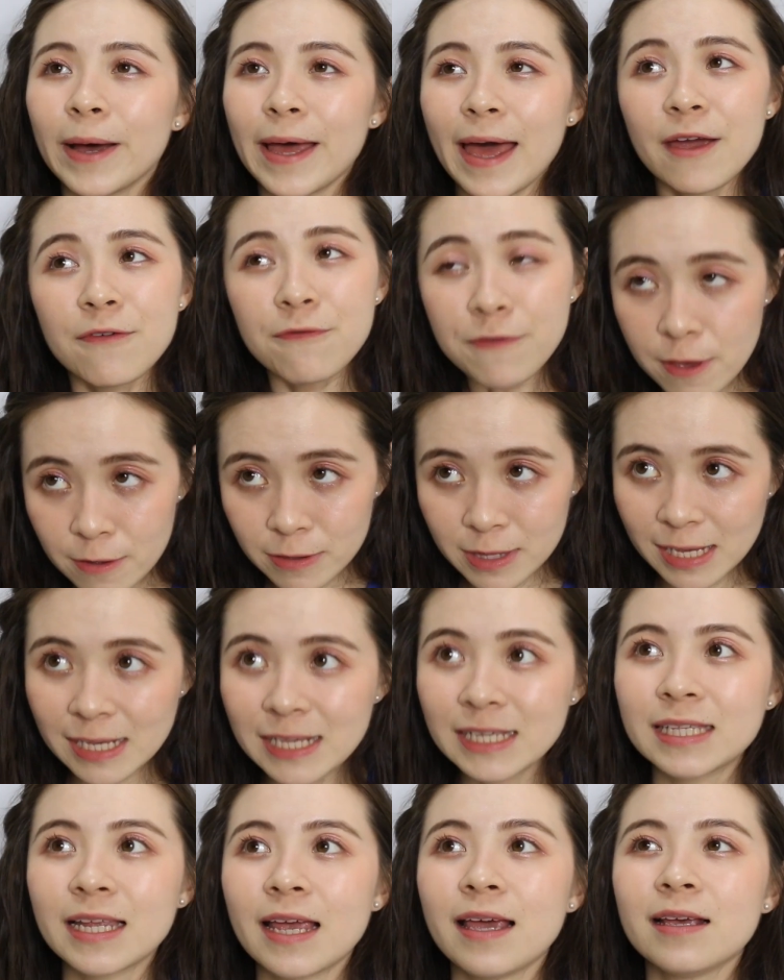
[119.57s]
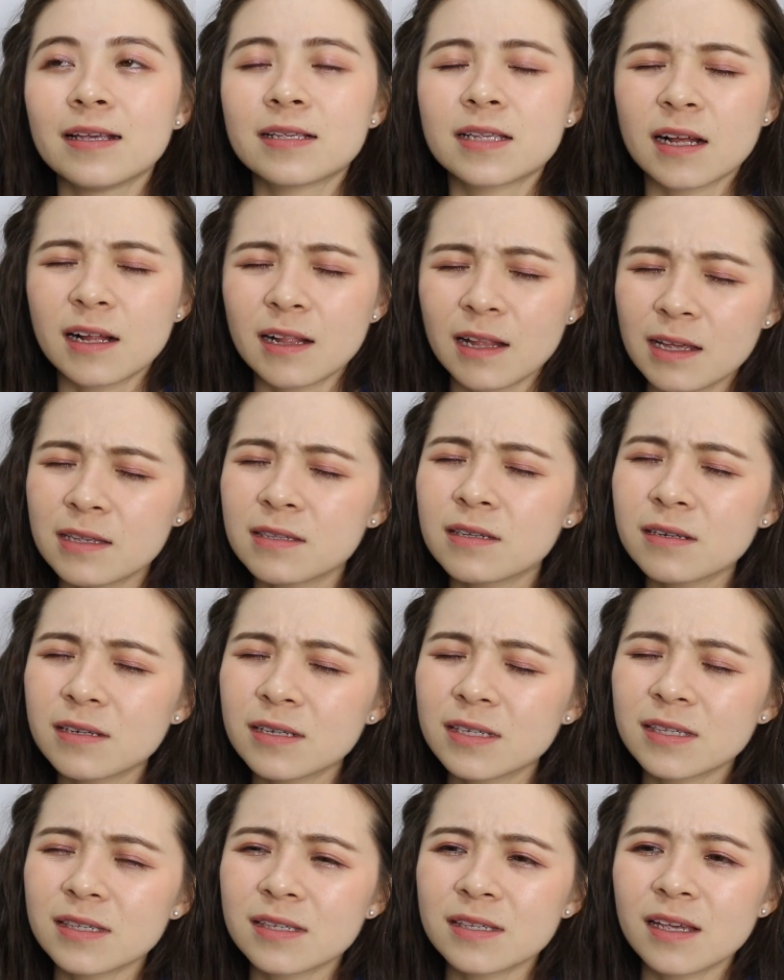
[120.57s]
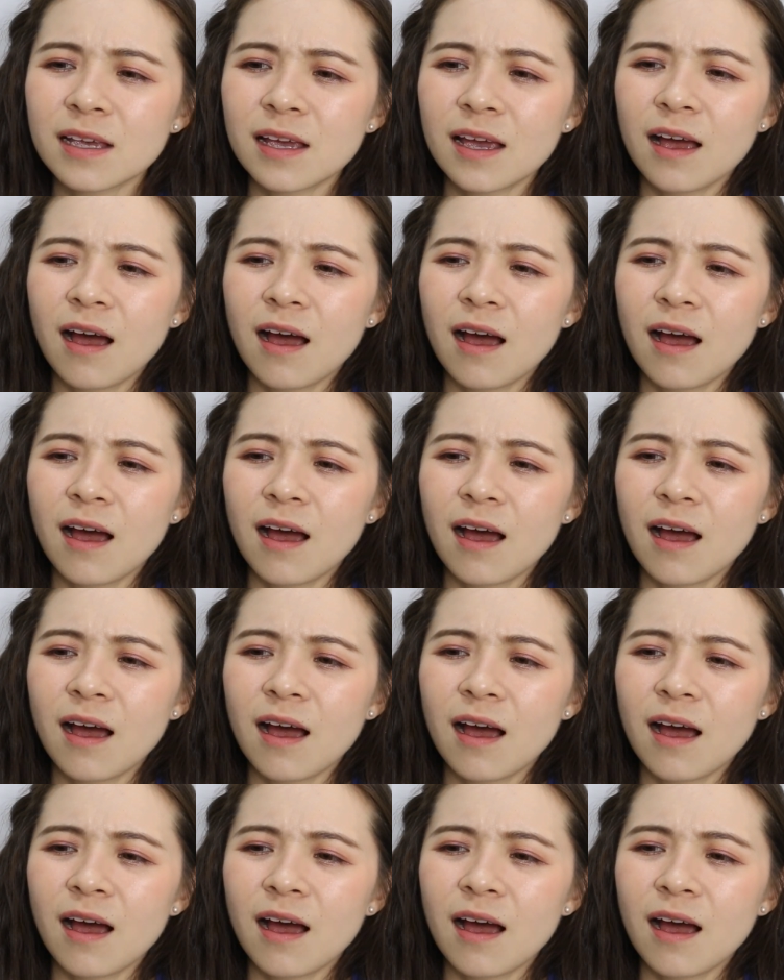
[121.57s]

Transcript: But I feel these days the cleansers